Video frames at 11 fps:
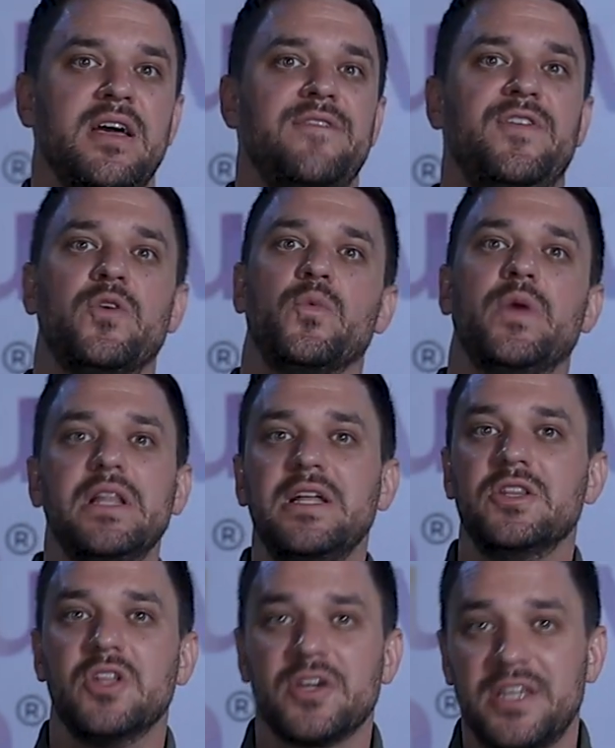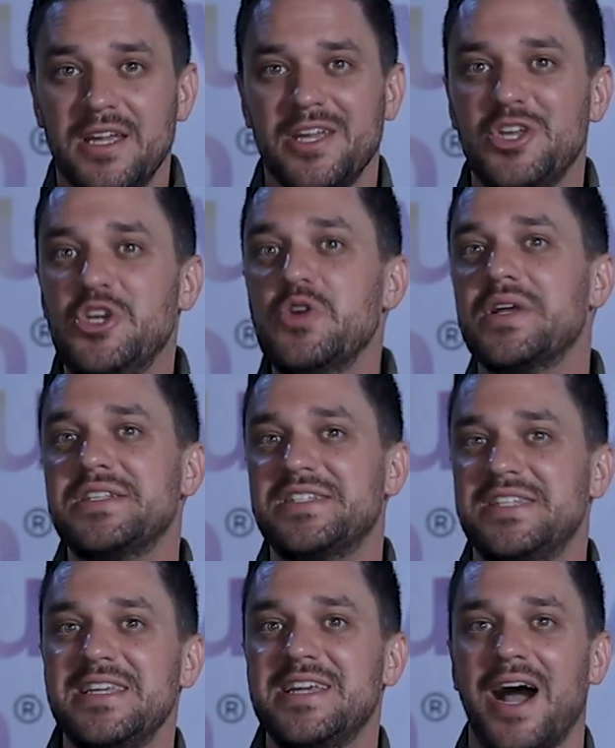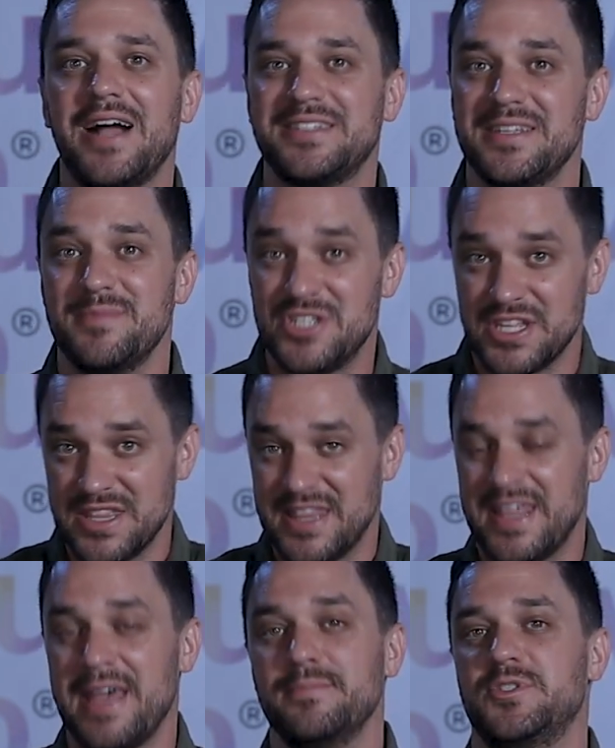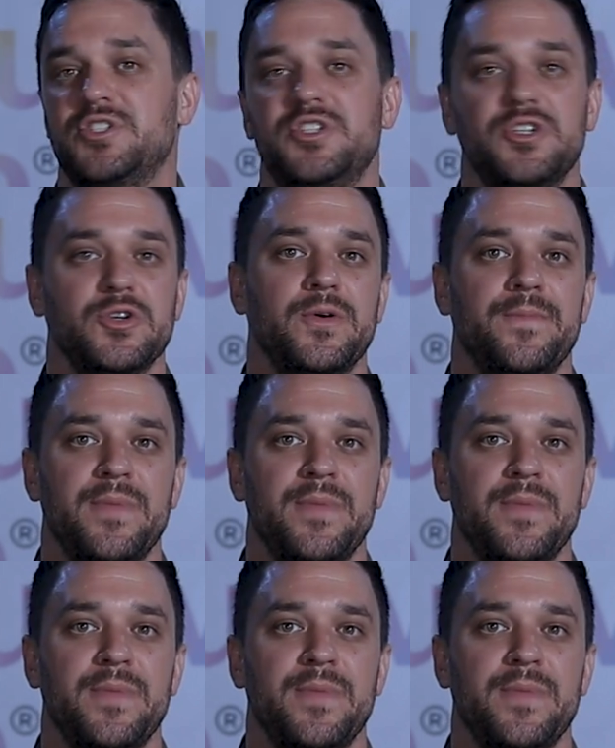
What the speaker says: If you're really looking, you can see God's image in them too.